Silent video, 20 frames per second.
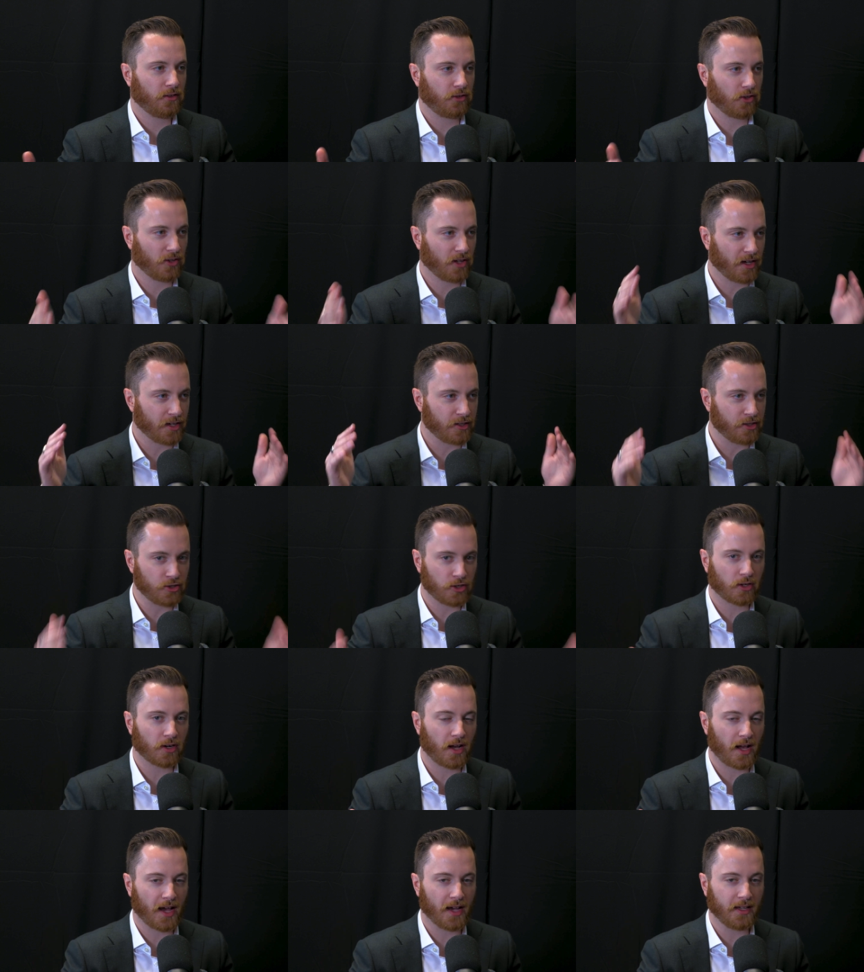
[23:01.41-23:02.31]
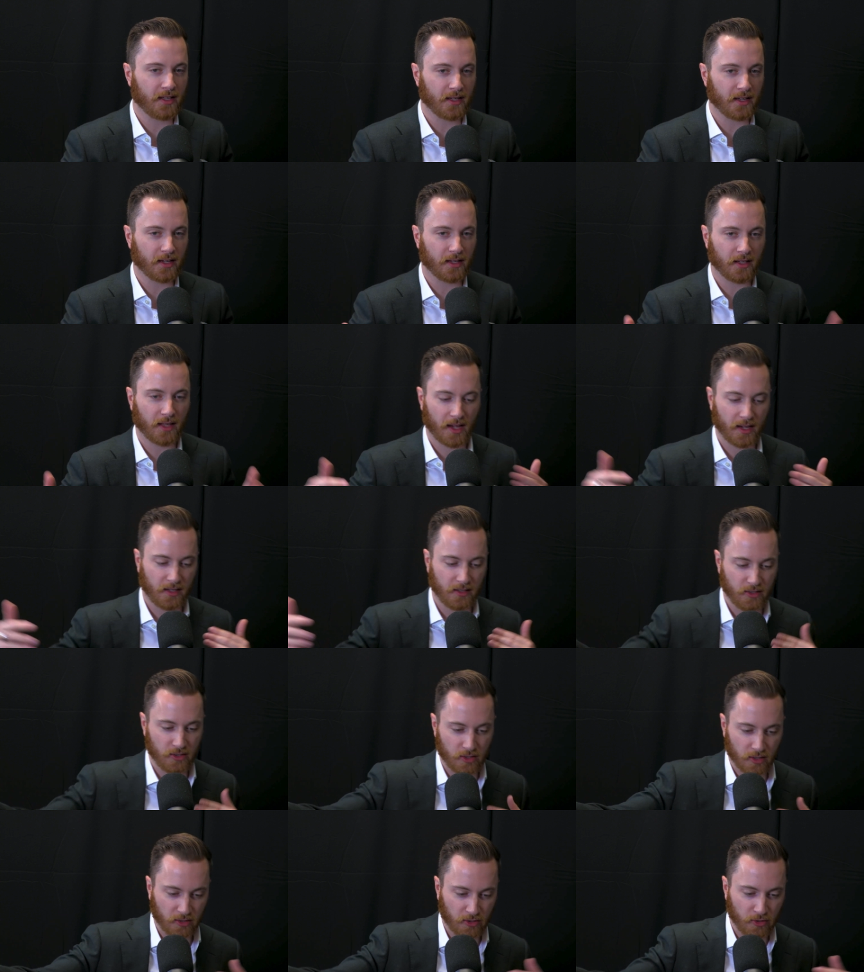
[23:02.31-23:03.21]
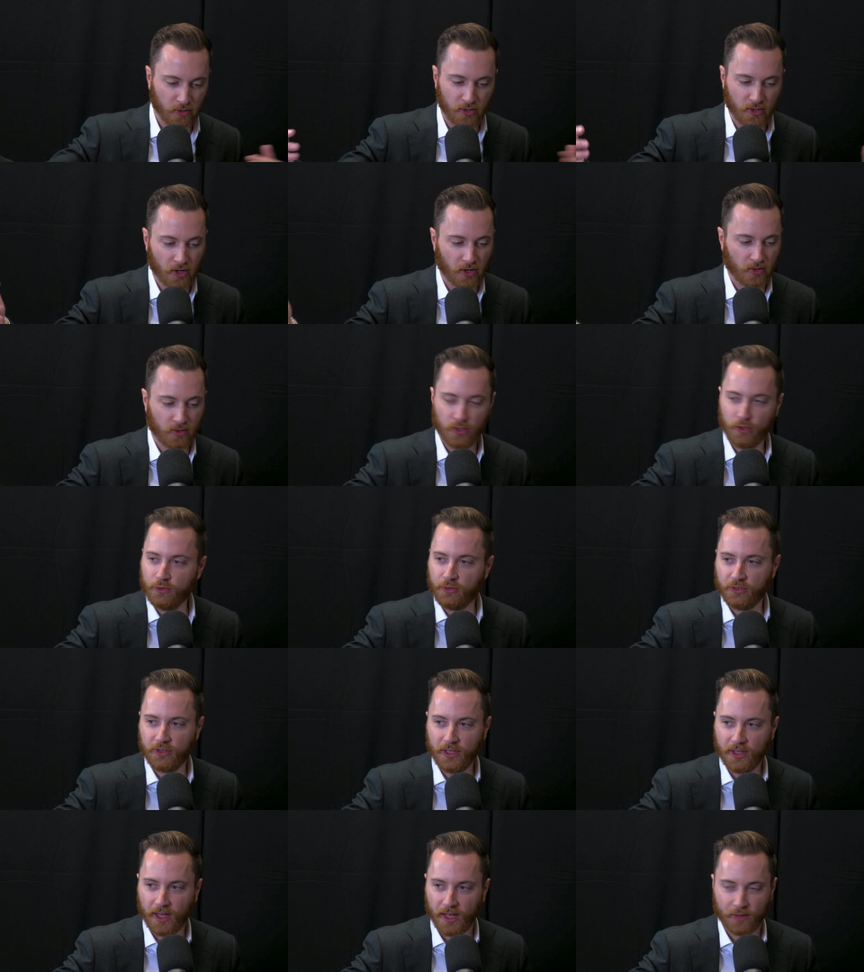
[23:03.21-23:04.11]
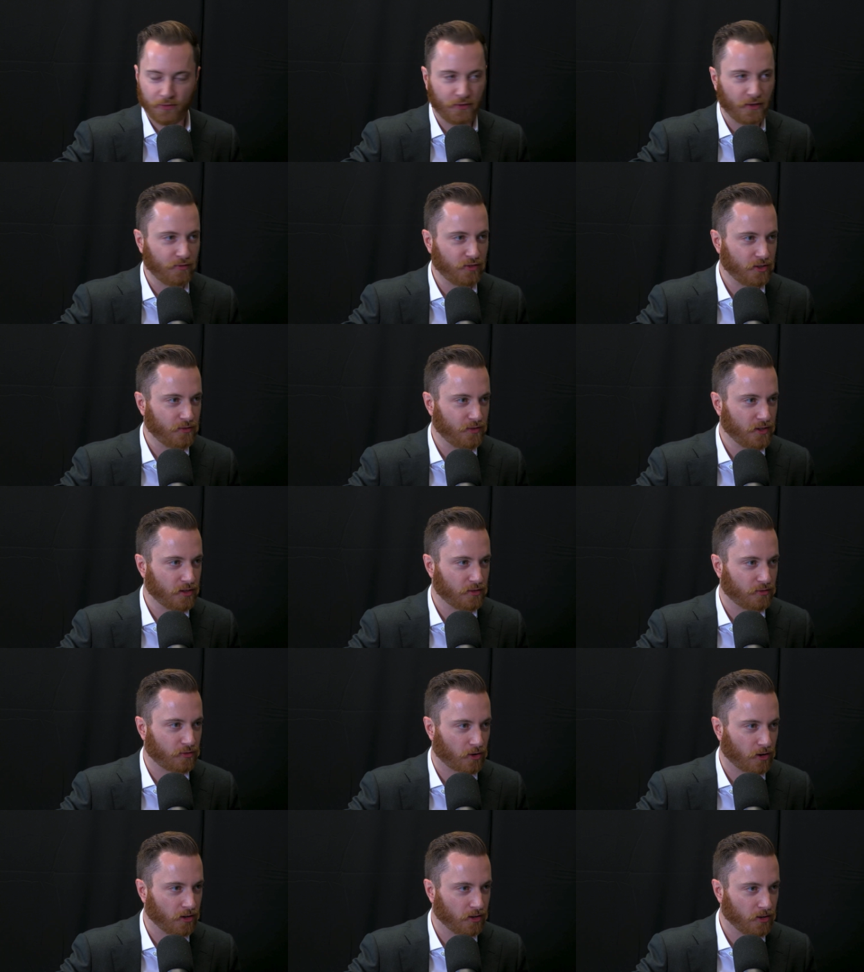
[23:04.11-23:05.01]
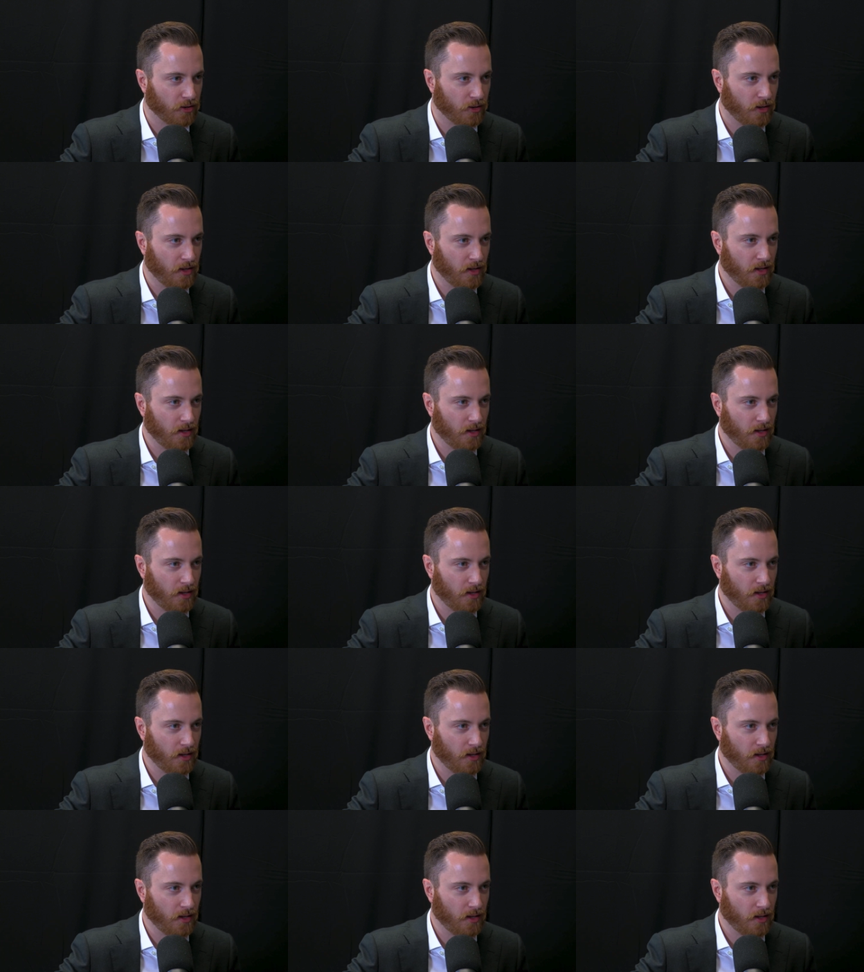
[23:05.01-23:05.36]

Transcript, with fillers: So like you're hiking and like you see like 50 feet in front of you.